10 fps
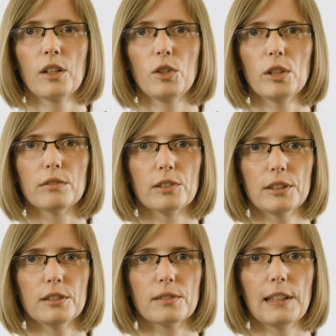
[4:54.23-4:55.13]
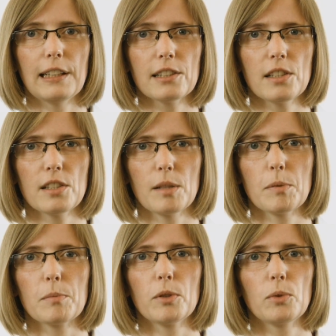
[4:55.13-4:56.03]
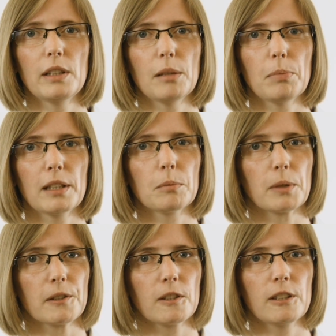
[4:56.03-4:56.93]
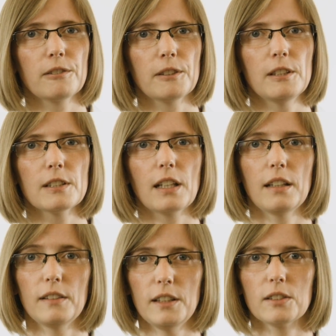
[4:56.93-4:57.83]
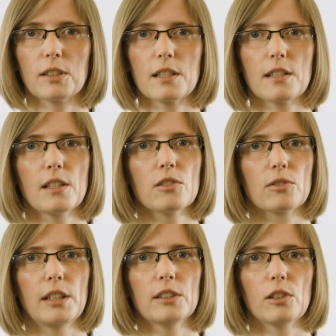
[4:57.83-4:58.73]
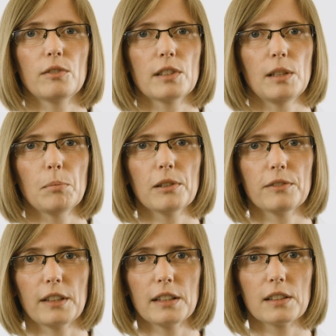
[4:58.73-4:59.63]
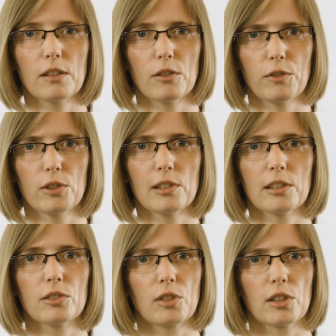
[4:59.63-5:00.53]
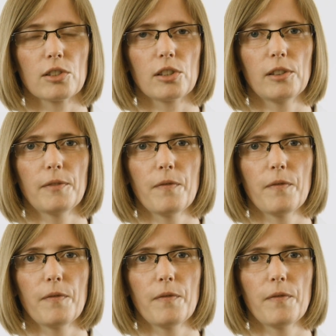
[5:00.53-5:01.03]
You have learned the relationships between the applied pressure difference and these stresses and strains of a simplified fuselage structure.